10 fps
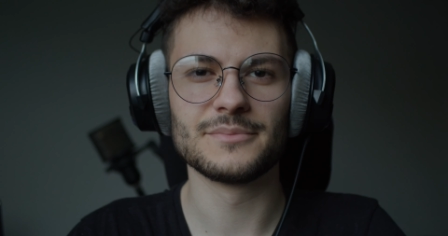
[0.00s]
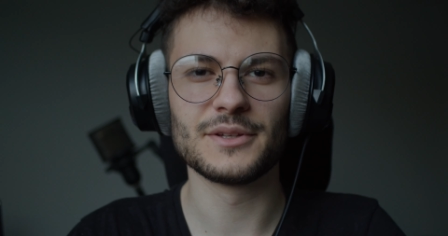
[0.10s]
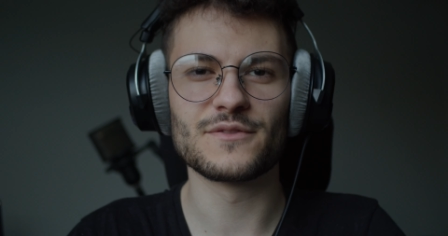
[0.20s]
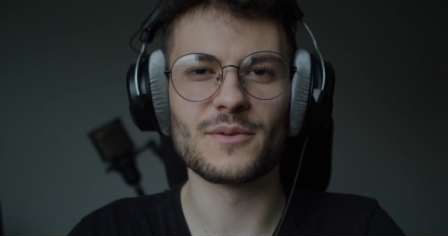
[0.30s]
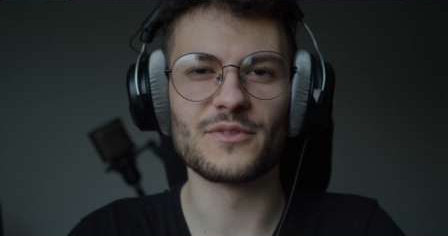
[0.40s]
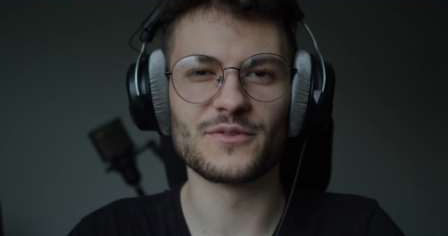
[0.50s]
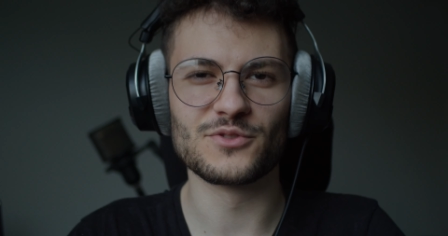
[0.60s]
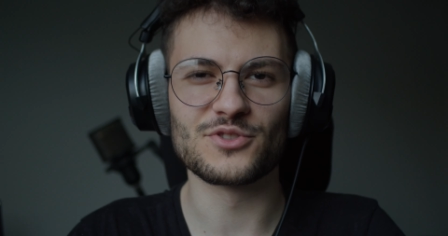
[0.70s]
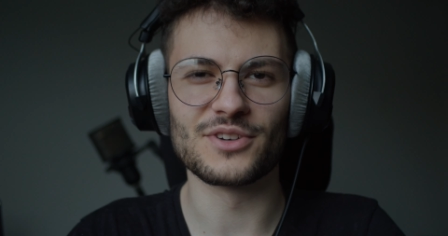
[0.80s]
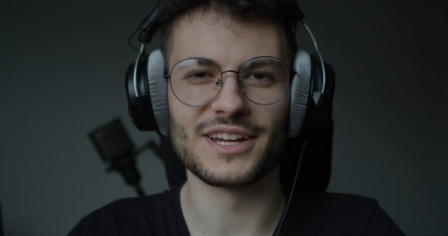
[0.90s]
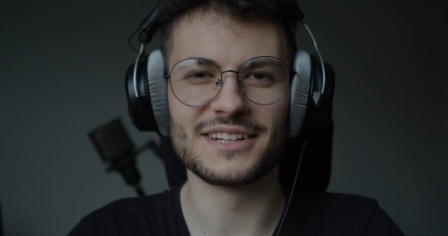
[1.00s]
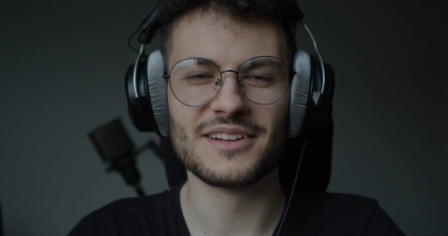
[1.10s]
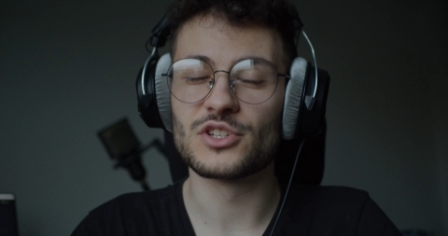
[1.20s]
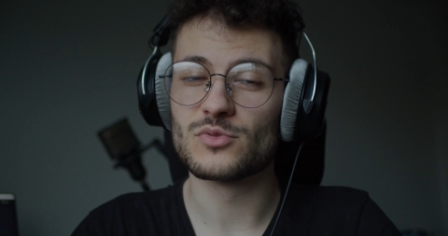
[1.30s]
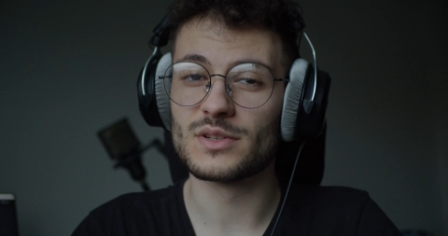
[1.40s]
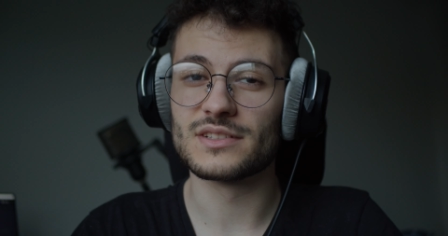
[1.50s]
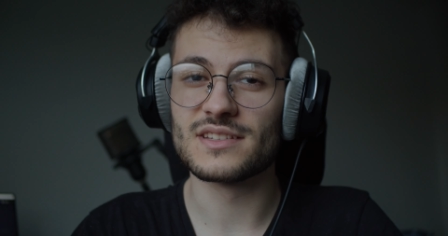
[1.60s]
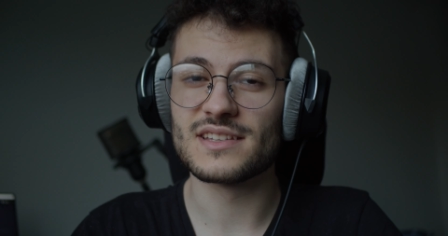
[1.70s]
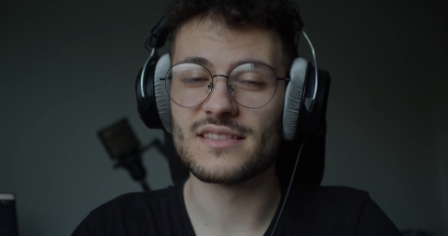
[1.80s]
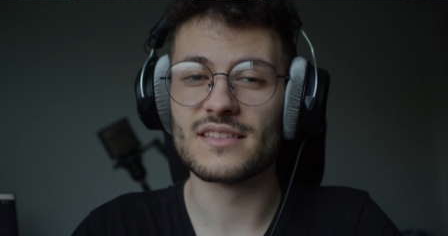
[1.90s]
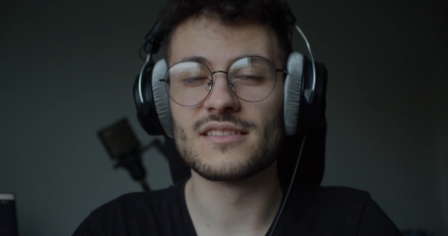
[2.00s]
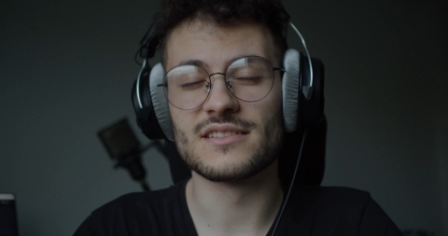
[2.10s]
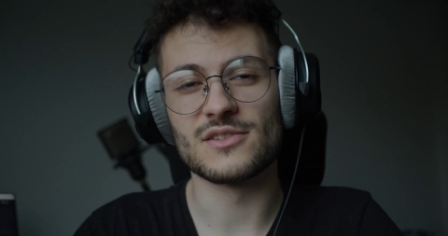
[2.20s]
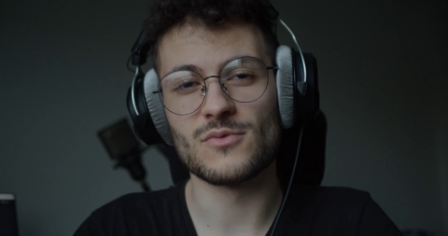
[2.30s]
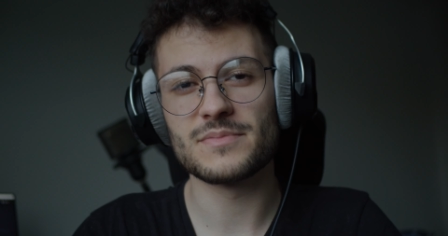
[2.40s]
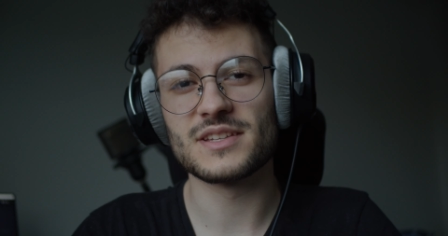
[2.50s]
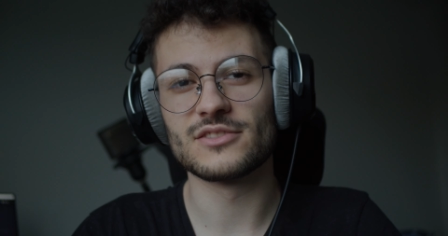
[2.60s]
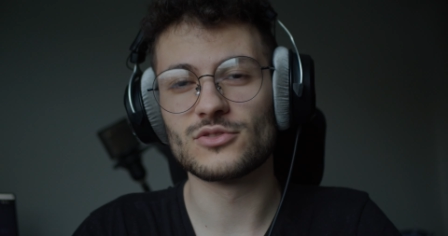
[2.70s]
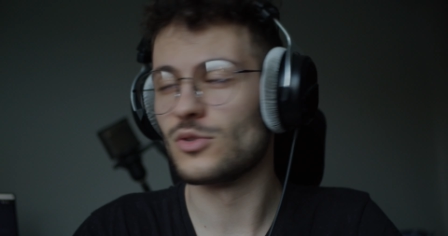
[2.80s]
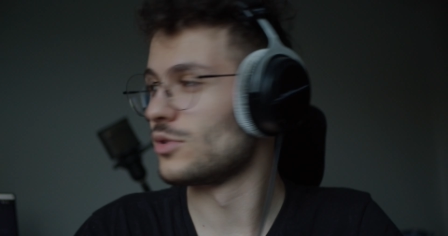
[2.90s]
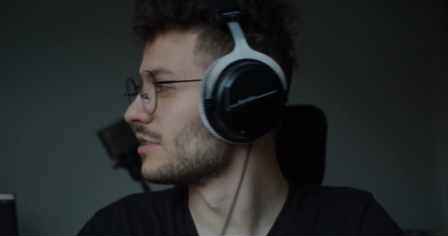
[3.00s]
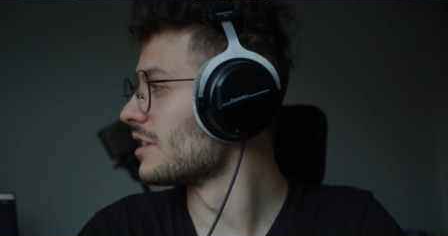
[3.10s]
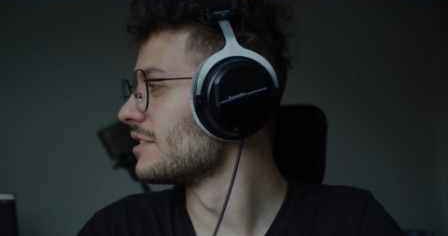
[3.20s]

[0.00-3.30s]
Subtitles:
me from the future again. Just wanted to say that there's a website called